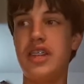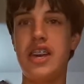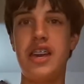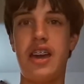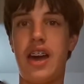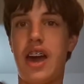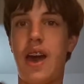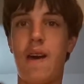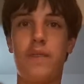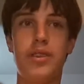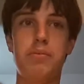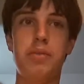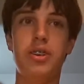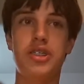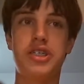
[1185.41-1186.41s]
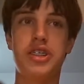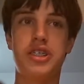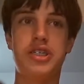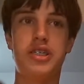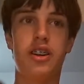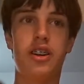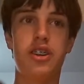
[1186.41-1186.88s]
as they have the most
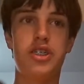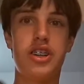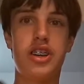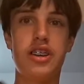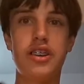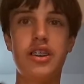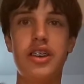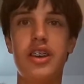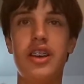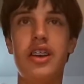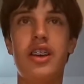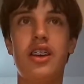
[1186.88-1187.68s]
nostalgia.